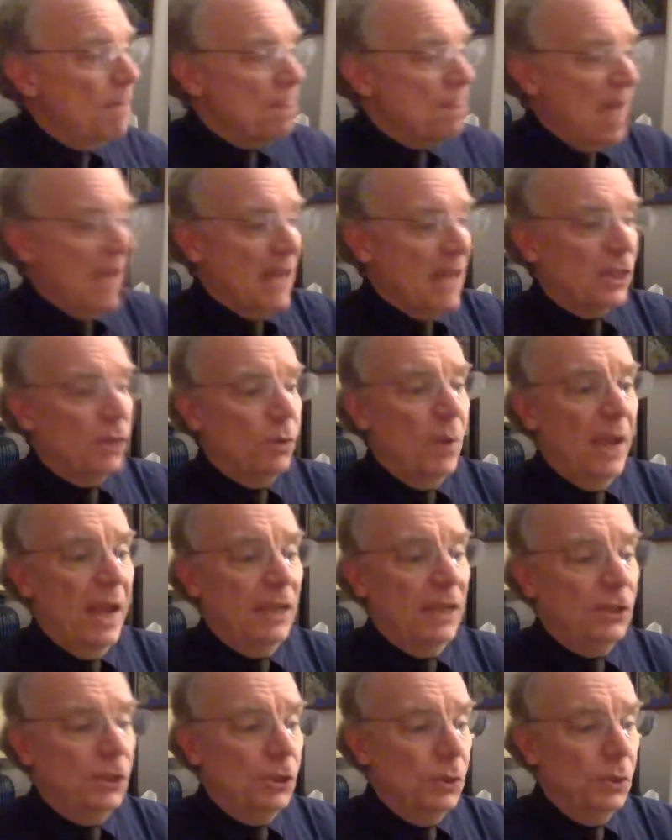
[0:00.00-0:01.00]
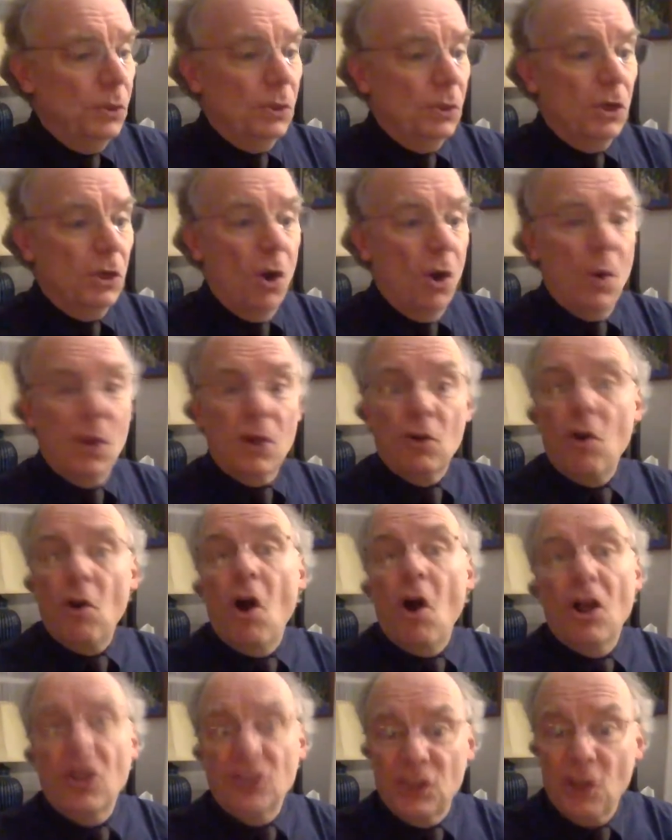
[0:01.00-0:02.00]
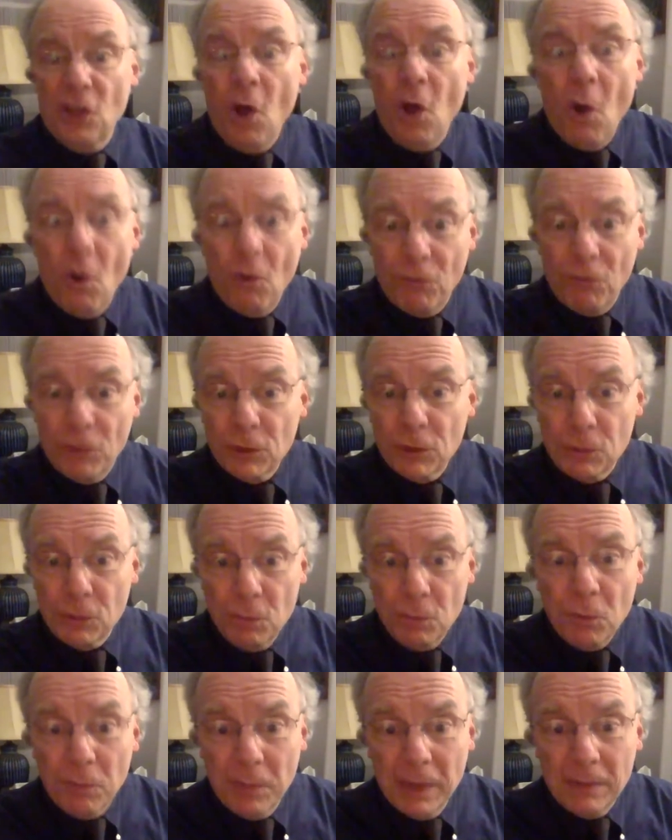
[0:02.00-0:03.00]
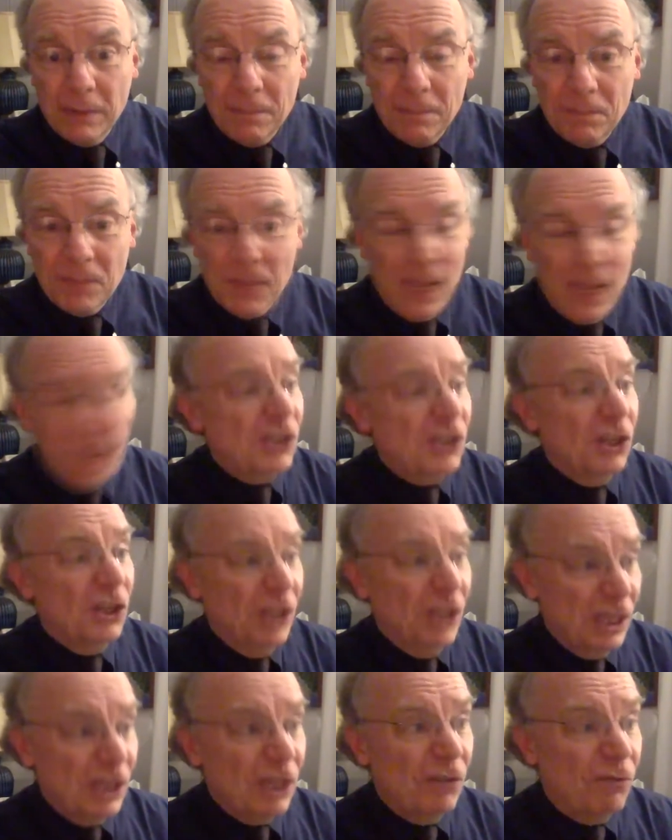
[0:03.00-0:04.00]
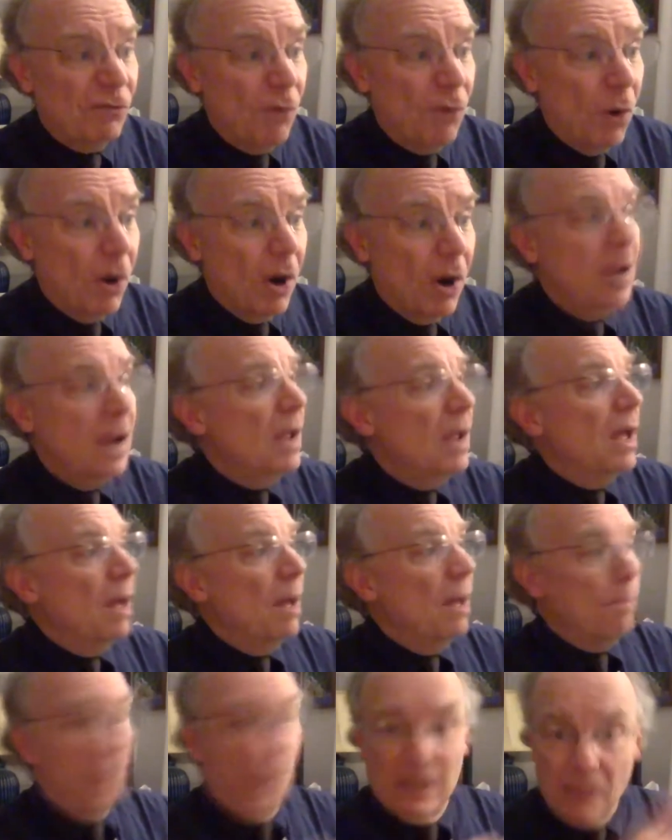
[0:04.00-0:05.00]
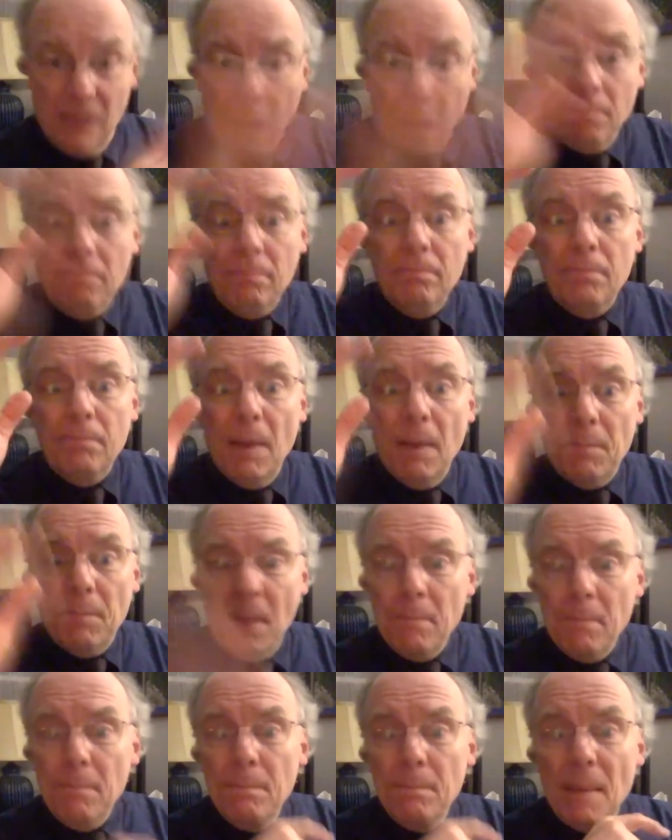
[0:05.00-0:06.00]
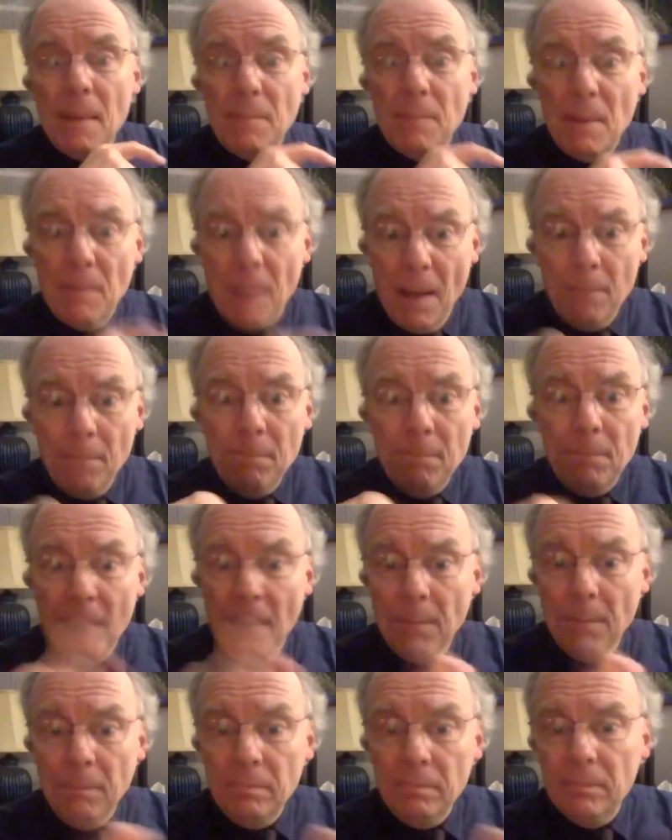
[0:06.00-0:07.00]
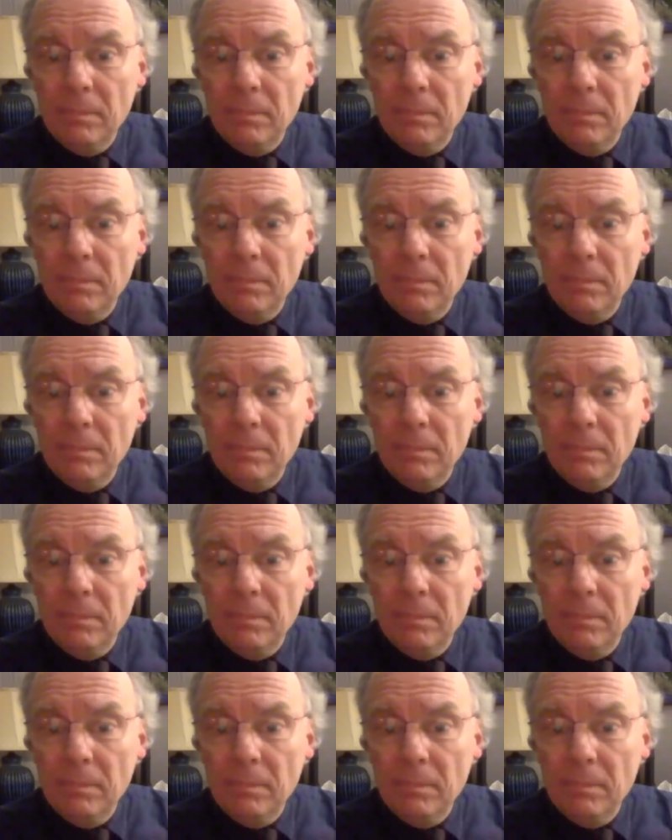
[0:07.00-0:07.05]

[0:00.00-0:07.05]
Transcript: That's a way to go across the whole first movement, is to listen for ba-yum, ba-bum, ba-ba-bum, bum,